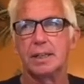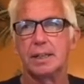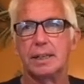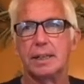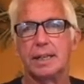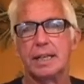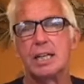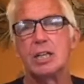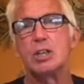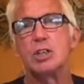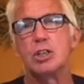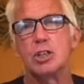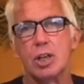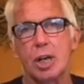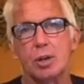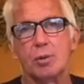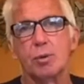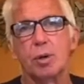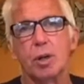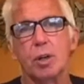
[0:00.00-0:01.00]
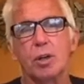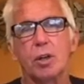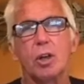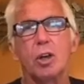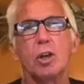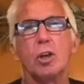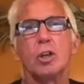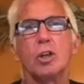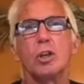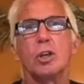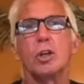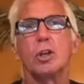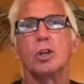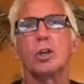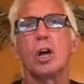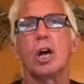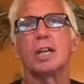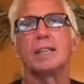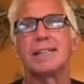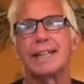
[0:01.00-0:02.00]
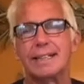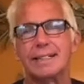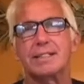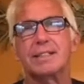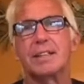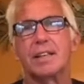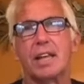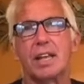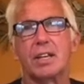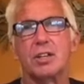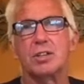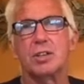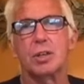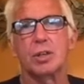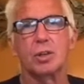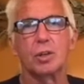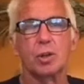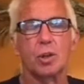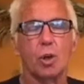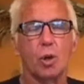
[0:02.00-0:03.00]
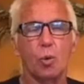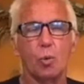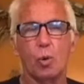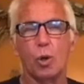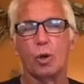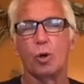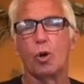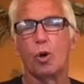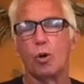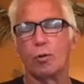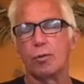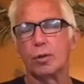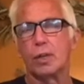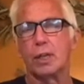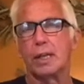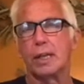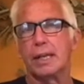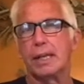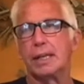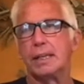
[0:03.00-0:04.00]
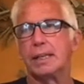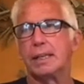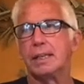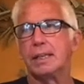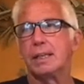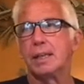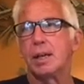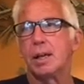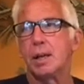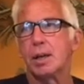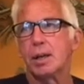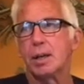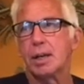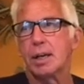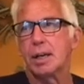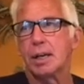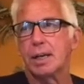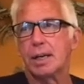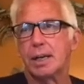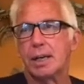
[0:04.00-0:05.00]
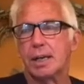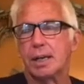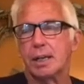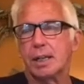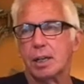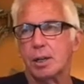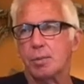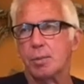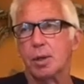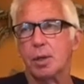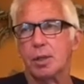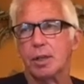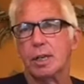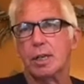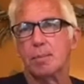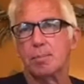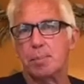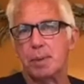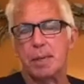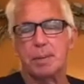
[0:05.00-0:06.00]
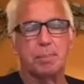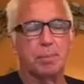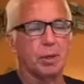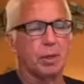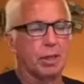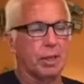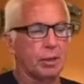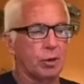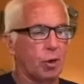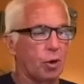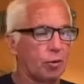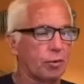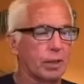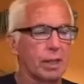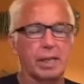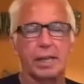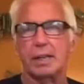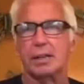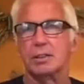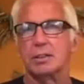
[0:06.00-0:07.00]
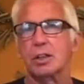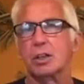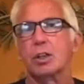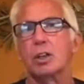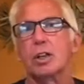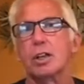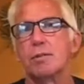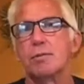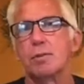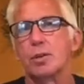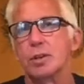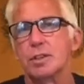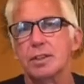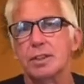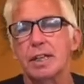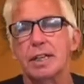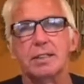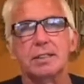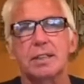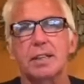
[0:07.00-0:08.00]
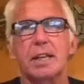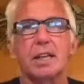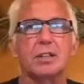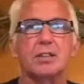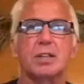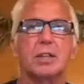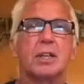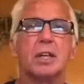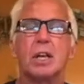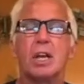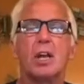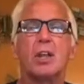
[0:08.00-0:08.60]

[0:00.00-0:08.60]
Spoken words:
in general, a destination. What Overland community and people and overlanders are looking for is a destination.